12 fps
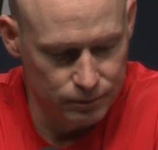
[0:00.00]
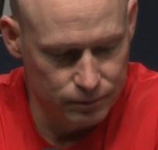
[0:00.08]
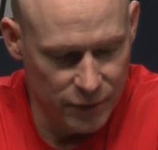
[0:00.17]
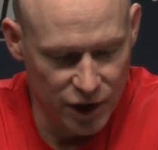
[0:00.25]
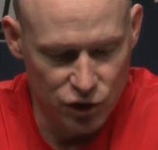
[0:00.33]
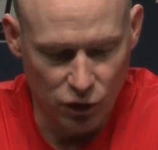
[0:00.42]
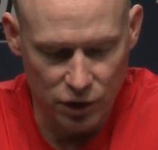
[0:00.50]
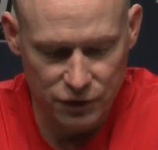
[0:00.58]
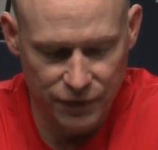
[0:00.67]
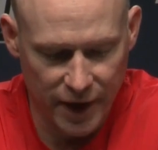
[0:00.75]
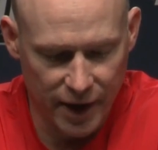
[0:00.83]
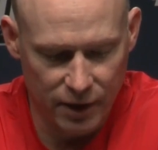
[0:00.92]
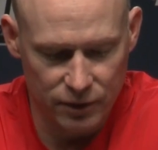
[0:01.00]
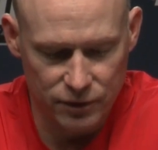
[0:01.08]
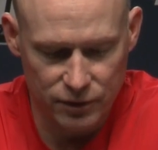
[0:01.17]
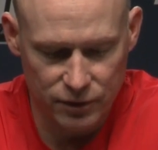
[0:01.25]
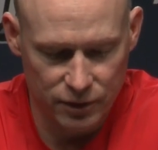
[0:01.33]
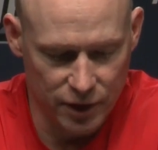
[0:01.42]
He draws
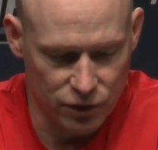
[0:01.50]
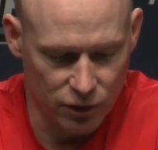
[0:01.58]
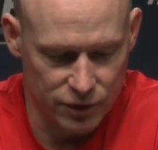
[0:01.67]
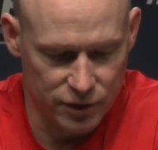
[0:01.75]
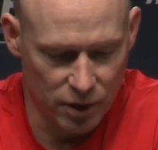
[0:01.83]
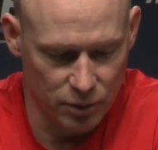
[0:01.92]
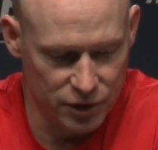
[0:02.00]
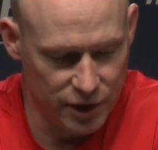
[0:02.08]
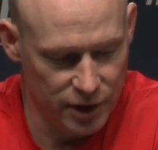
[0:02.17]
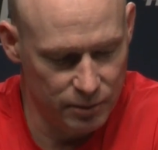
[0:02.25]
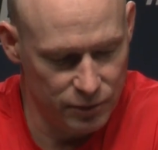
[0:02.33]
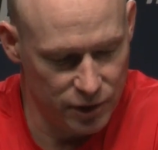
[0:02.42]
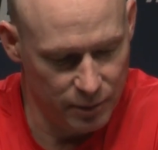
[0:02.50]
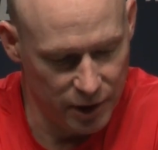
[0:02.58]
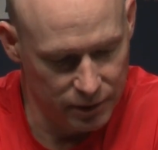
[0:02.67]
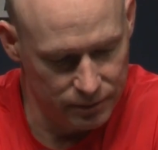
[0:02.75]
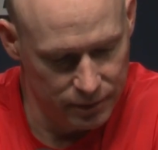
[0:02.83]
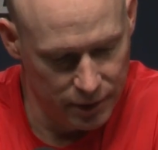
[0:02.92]
fouls. He draws double teams. I
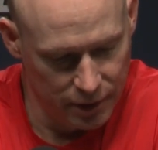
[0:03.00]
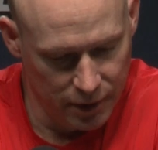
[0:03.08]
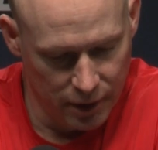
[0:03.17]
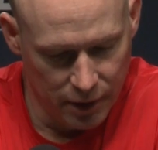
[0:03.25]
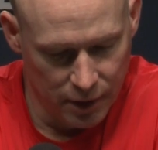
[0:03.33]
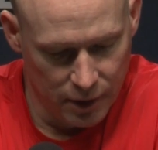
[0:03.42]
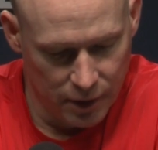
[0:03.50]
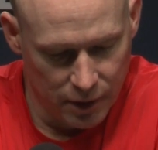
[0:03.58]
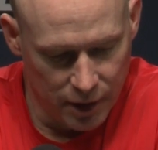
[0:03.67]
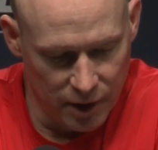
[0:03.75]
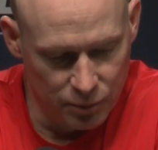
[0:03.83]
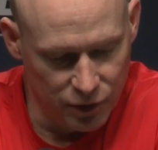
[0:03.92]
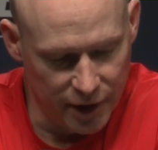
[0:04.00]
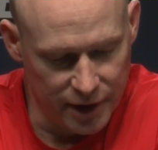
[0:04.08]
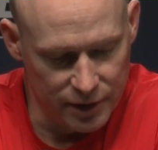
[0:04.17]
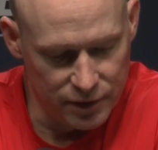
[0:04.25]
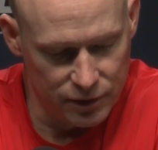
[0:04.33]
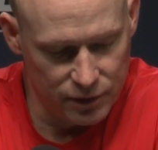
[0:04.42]
mean, he
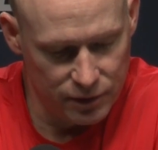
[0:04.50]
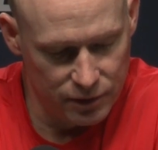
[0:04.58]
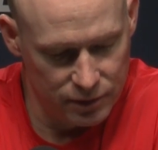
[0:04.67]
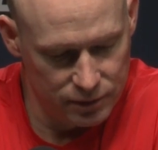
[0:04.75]
plays.